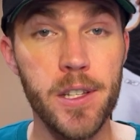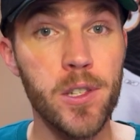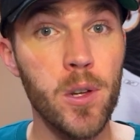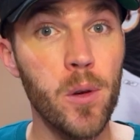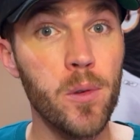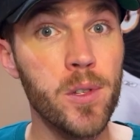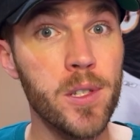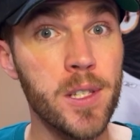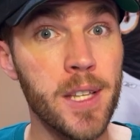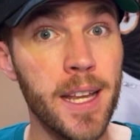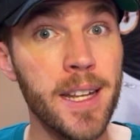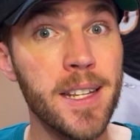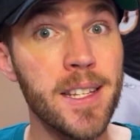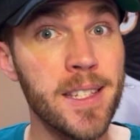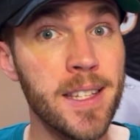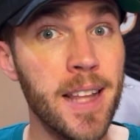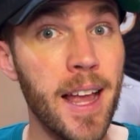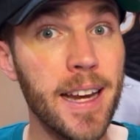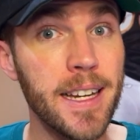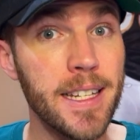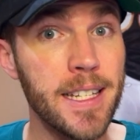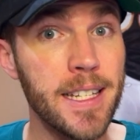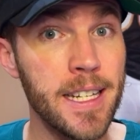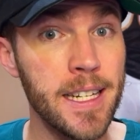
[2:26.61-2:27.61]
So since
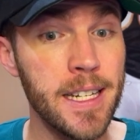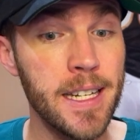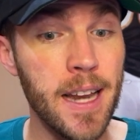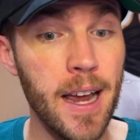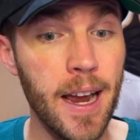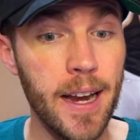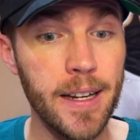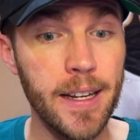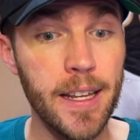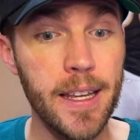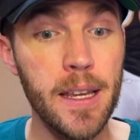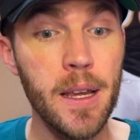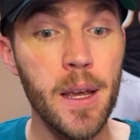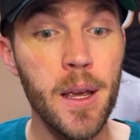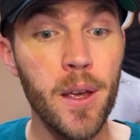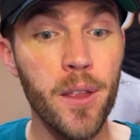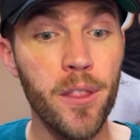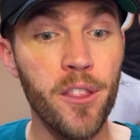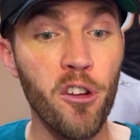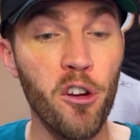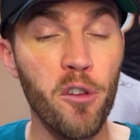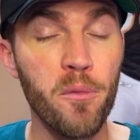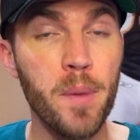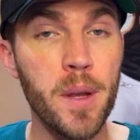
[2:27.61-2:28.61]
1990,
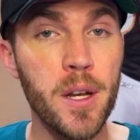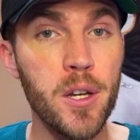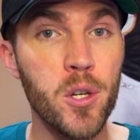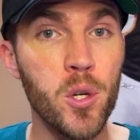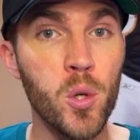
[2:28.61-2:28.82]
there have been